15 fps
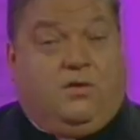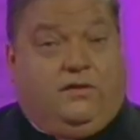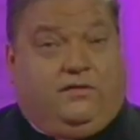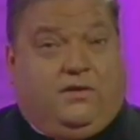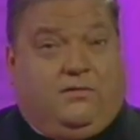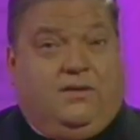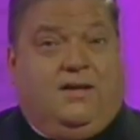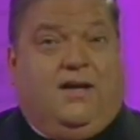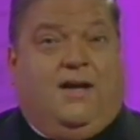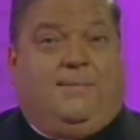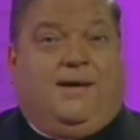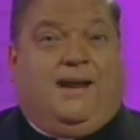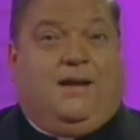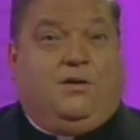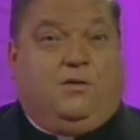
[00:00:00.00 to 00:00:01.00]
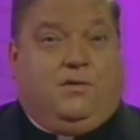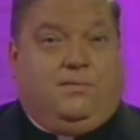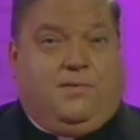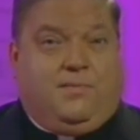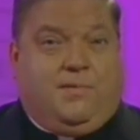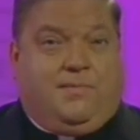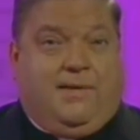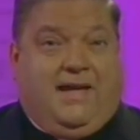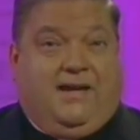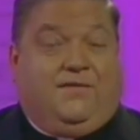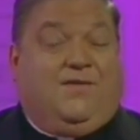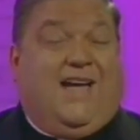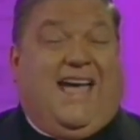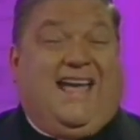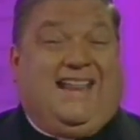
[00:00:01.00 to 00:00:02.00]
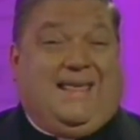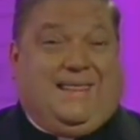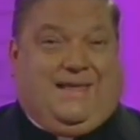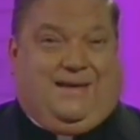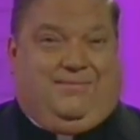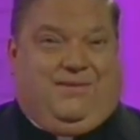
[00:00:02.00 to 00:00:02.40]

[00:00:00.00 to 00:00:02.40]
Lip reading: also about how you can be prepared for anything,